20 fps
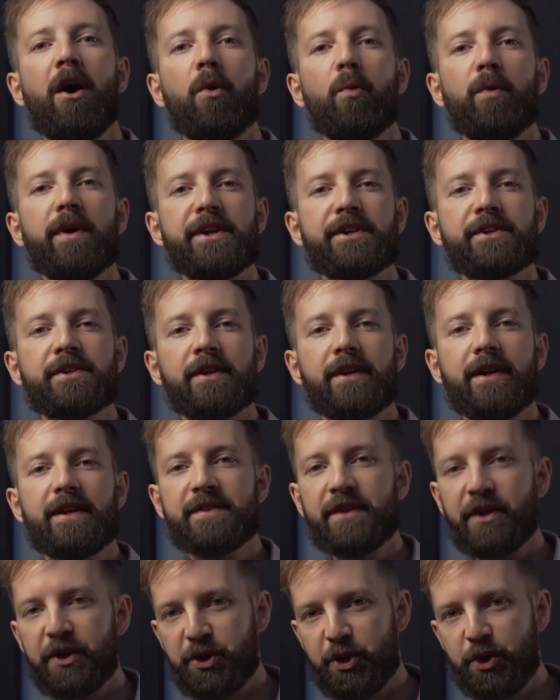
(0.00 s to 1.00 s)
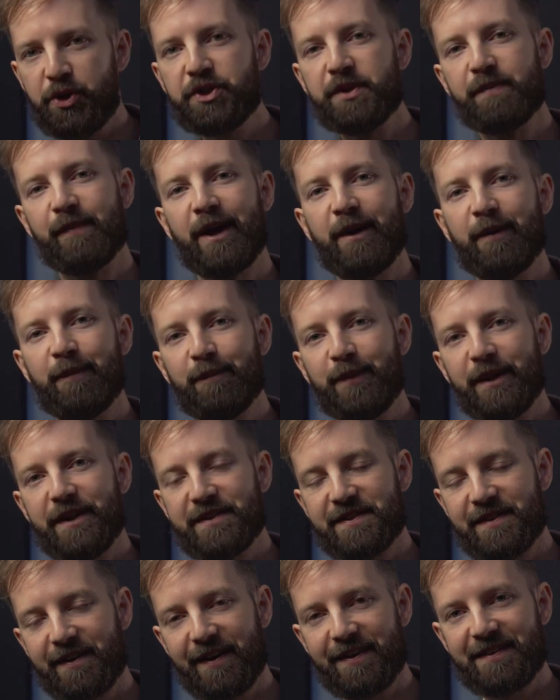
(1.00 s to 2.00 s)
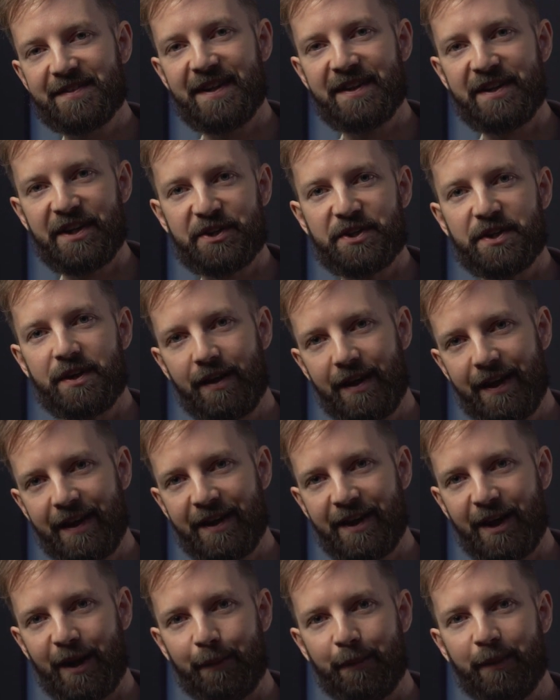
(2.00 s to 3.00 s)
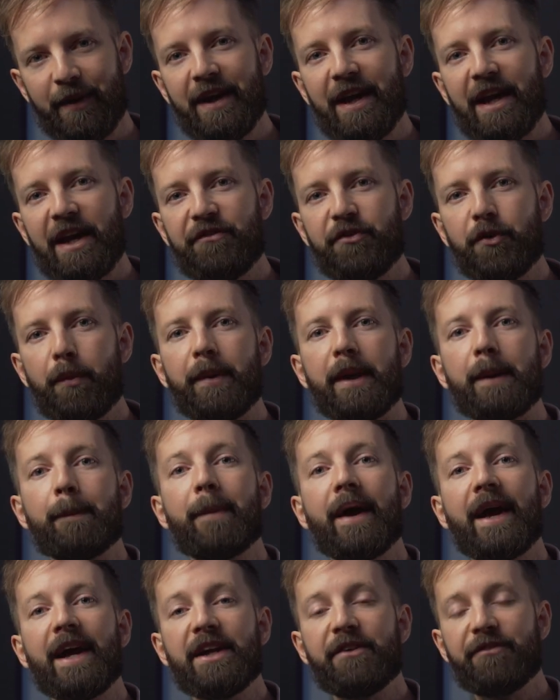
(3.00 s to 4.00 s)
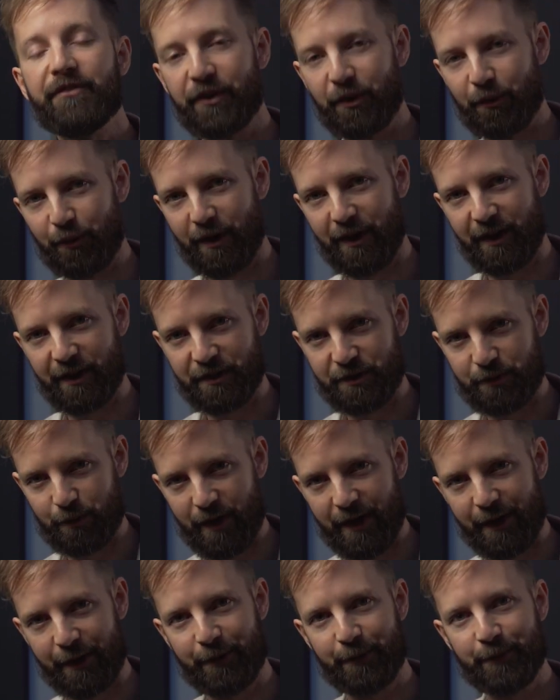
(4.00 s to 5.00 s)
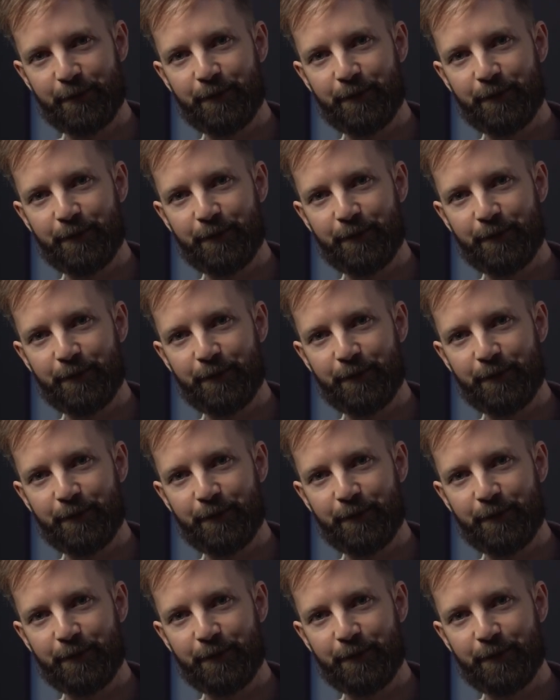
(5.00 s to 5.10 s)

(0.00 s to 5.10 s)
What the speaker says: which isn't a huge amount, but it's nice additional income if you're being paid for the work as well.